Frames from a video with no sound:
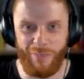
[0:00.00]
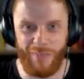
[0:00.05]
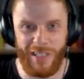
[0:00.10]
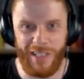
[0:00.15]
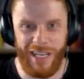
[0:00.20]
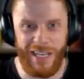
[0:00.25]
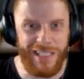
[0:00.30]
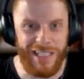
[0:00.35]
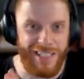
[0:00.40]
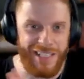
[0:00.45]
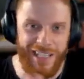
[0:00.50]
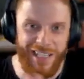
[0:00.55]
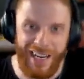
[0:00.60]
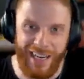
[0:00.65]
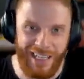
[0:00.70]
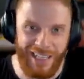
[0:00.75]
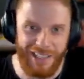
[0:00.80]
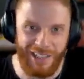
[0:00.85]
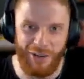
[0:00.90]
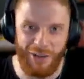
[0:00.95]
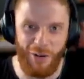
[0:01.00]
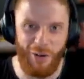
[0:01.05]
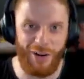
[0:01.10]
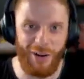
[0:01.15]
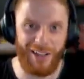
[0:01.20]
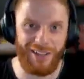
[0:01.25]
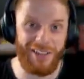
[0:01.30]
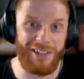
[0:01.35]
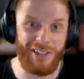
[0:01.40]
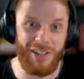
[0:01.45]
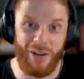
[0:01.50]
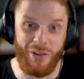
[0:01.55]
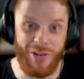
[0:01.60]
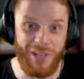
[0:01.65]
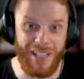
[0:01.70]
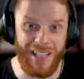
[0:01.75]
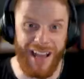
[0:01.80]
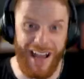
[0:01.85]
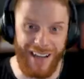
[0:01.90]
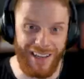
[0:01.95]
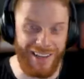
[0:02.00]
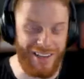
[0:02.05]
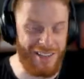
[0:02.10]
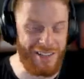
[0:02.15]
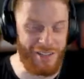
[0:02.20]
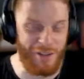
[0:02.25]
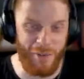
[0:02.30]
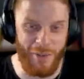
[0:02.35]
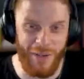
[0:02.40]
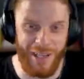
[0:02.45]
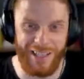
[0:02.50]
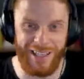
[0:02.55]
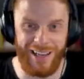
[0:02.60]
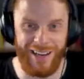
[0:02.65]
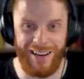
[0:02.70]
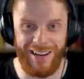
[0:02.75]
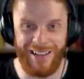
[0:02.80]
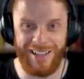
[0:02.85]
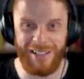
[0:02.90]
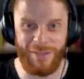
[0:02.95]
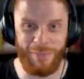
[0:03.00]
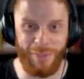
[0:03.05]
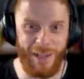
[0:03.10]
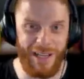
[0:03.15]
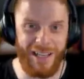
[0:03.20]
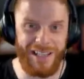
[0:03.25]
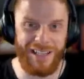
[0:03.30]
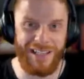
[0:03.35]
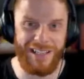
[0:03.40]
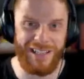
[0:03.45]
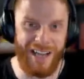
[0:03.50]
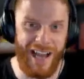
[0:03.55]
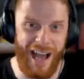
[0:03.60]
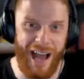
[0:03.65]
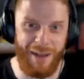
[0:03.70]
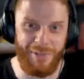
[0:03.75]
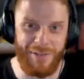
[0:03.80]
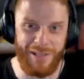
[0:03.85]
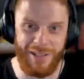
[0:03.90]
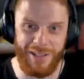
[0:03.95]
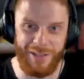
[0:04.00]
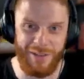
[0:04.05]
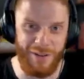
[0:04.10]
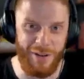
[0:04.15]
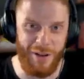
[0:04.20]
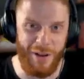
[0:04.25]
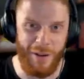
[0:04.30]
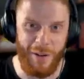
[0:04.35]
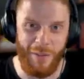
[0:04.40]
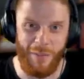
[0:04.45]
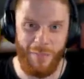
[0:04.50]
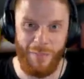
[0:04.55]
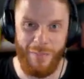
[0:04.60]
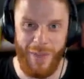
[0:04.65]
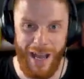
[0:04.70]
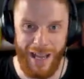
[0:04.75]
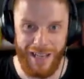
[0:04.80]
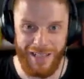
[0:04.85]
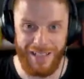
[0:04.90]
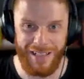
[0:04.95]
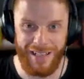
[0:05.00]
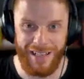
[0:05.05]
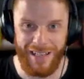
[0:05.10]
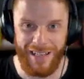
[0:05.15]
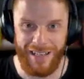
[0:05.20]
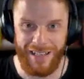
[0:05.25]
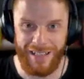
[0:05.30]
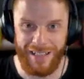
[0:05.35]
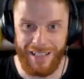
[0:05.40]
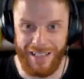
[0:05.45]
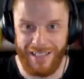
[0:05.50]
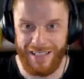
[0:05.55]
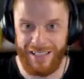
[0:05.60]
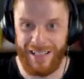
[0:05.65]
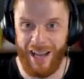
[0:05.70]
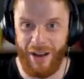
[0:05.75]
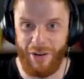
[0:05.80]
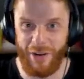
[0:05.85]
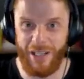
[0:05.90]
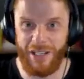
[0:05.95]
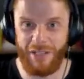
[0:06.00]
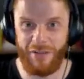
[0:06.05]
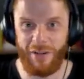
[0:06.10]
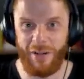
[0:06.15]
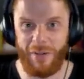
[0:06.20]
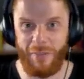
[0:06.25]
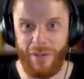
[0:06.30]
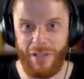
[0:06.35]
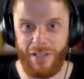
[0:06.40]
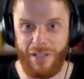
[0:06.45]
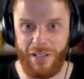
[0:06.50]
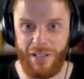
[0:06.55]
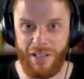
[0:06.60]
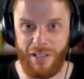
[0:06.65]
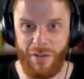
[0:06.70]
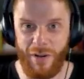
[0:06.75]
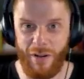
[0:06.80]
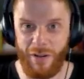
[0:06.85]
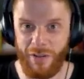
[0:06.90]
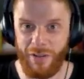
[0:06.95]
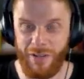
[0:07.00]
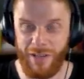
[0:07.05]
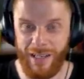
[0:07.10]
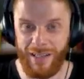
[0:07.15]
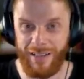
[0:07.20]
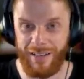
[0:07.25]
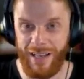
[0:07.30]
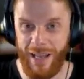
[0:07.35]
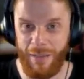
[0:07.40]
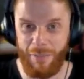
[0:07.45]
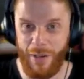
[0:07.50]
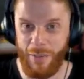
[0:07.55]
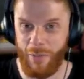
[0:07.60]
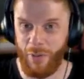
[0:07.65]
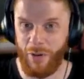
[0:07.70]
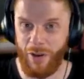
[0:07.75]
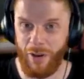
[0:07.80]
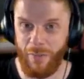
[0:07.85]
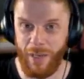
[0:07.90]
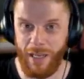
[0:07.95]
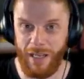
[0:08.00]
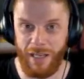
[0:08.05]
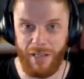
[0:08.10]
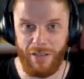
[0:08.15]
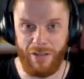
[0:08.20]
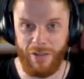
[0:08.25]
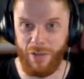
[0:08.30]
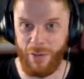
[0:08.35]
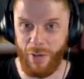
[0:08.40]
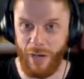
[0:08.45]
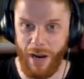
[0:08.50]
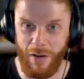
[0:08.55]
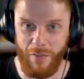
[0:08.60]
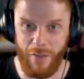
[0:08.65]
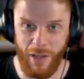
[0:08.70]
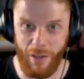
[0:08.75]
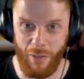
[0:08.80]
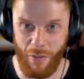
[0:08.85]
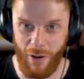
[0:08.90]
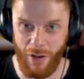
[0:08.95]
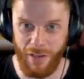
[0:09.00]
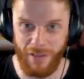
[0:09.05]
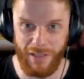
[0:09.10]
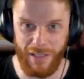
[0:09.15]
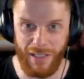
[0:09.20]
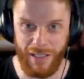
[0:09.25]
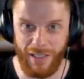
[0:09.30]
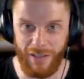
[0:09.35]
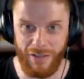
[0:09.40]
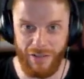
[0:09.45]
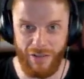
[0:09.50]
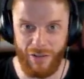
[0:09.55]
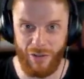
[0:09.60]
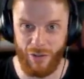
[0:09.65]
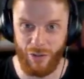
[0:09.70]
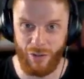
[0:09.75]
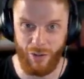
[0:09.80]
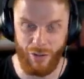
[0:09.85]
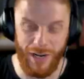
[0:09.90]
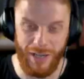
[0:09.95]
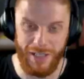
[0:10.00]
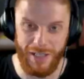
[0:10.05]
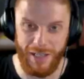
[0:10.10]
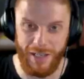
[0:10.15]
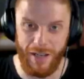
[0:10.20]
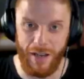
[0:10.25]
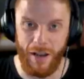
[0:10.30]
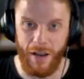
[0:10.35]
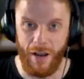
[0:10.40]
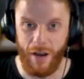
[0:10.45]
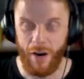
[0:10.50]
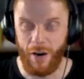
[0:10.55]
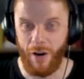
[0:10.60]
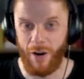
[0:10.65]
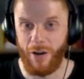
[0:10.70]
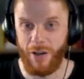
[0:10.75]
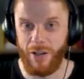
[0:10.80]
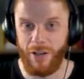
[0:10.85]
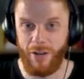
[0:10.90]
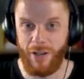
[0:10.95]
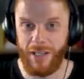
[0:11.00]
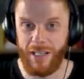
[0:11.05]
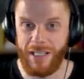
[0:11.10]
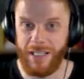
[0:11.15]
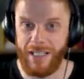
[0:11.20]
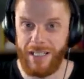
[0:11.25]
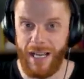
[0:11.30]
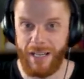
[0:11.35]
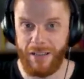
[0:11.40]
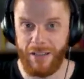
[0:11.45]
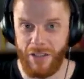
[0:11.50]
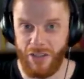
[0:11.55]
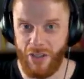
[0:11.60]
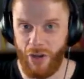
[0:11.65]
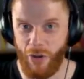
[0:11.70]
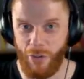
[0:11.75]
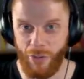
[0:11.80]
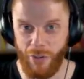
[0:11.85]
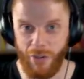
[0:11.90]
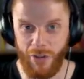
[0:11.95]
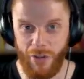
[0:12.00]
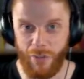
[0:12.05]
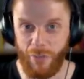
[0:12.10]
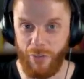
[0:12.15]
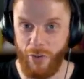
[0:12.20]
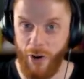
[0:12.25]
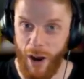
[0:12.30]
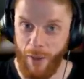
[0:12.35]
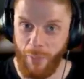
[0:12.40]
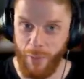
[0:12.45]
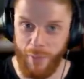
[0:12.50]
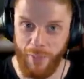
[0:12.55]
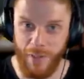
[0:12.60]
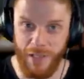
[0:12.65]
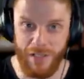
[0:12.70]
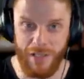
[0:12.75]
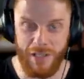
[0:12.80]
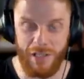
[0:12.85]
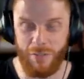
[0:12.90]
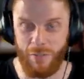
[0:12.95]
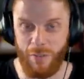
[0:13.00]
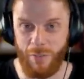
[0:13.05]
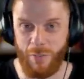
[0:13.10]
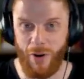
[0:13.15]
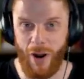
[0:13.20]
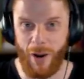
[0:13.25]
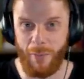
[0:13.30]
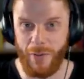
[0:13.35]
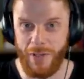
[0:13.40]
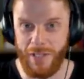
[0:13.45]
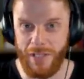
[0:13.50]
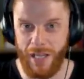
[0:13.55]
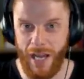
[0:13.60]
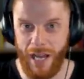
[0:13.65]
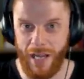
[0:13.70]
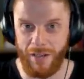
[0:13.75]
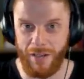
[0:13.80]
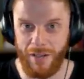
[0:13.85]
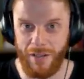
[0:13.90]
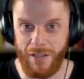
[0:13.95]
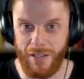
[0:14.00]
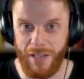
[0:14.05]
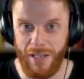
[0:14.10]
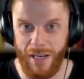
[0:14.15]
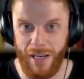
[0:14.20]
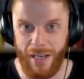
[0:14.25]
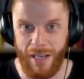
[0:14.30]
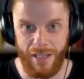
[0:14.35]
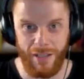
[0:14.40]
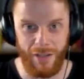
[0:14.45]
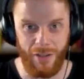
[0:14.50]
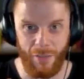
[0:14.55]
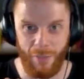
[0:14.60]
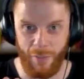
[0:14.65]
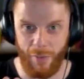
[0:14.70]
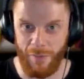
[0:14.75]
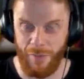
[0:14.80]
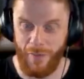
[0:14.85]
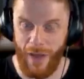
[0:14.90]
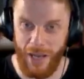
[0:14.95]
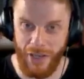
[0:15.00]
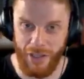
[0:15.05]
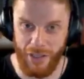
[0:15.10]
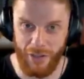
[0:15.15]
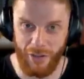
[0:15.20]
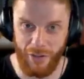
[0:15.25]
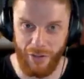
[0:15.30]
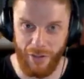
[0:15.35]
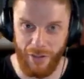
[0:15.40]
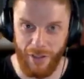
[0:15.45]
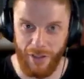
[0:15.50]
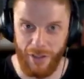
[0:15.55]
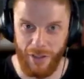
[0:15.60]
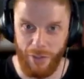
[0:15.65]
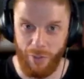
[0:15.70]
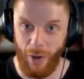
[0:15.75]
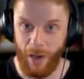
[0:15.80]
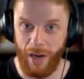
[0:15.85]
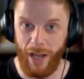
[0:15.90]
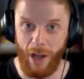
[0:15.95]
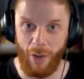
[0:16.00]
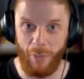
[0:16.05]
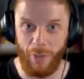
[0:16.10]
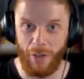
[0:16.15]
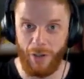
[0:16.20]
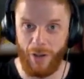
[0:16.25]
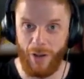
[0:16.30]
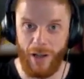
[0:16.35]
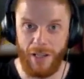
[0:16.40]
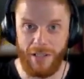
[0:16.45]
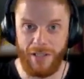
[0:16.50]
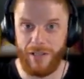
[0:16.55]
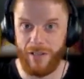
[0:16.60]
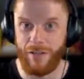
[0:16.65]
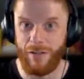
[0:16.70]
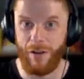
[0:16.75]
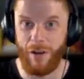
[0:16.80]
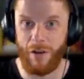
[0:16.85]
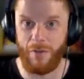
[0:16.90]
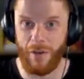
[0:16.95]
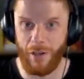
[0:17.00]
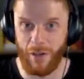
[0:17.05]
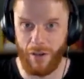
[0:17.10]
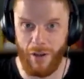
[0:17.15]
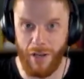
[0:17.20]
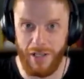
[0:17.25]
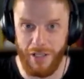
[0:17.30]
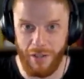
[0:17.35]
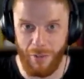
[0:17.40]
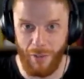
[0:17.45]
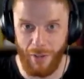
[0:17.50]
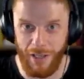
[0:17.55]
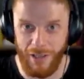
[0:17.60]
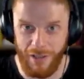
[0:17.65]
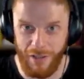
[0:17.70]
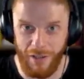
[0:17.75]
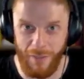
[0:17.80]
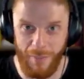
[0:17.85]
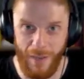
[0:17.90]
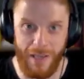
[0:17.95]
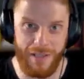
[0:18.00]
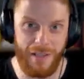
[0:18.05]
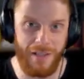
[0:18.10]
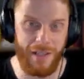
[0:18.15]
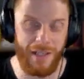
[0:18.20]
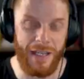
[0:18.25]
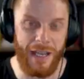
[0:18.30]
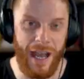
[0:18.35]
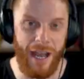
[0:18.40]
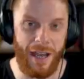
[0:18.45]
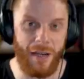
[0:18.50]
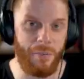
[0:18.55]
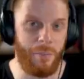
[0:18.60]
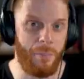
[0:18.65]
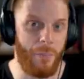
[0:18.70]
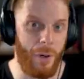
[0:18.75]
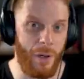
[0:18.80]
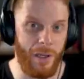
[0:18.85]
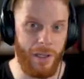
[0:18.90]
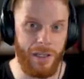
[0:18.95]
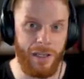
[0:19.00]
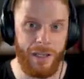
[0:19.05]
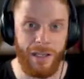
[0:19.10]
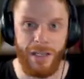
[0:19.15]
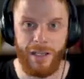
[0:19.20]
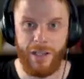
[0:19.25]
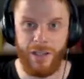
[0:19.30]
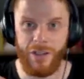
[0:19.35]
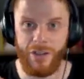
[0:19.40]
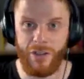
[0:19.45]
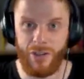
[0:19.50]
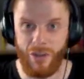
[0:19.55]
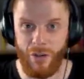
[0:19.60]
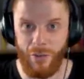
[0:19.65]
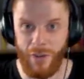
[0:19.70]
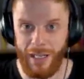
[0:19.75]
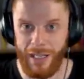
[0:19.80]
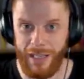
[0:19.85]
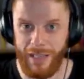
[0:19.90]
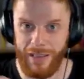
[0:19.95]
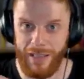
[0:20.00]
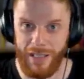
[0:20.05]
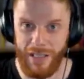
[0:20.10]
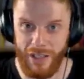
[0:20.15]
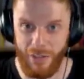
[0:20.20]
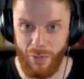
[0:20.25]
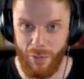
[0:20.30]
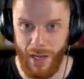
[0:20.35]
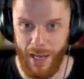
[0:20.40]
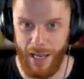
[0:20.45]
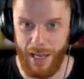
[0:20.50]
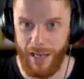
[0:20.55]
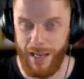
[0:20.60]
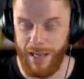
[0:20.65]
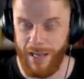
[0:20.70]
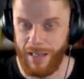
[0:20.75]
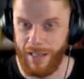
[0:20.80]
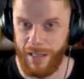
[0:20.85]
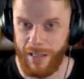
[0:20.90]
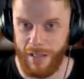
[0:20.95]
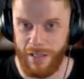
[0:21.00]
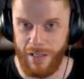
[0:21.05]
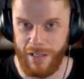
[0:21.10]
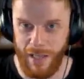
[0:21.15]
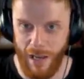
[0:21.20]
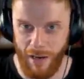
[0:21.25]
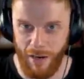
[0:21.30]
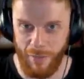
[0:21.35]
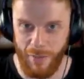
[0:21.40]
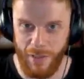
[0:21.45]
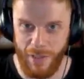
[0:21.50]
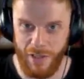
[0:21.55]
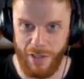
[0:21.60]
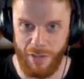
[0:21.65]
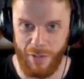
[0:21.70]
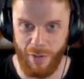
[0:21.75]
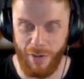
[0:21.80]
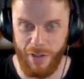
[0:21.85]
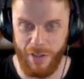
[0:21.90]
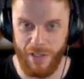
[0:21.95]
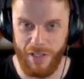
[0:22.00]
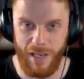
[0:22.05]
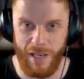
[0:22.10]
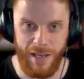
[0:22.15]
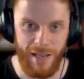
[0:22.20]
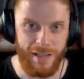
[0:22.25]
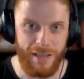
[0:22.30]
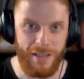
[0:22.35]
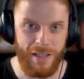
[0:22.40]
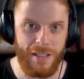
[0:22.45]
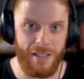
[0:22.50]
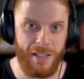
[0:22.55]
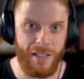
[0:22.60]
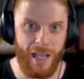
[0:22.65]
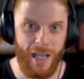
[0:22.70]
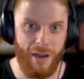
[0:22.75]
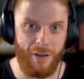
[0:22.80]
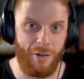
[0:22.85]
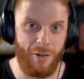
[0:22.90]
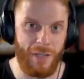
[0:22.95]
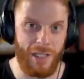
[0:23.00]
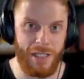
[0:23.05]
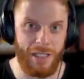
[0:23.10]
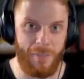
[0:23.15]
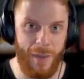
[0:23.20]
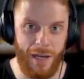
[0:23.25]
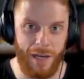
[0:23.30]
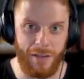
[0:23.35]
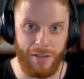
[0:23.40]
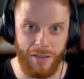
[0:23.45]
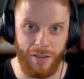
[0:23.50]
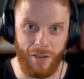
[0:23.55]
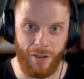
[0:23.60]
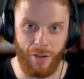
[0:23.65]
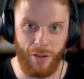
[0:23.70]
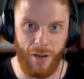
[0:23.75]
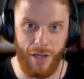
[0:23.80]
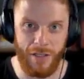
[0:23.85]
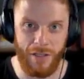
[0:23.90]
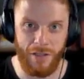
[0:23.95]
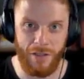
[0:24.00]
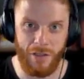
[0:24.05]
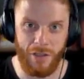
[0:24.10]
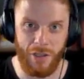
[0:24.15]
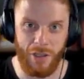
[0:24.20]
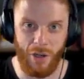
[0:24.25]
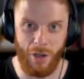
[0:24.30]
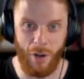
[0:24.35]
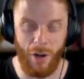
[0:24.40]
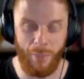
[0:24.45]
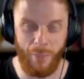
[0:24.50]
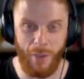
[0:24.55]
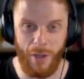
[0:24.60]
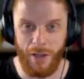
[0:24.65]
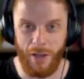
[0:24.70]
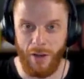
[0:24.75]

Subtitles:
getting sick in the corner. There's no standards. Nobody cares. The place is an absolute mess. This is how it is with your business as well. You can let people come in and do whatever they want and just go crazy, or you can set the tone. You're a proper business with proper standards. You're a professional. You want to help your clients. You love your clients. You want to do the best that you can, but you do it in this way. This is how your business runs. This is how you expect your clients to show up.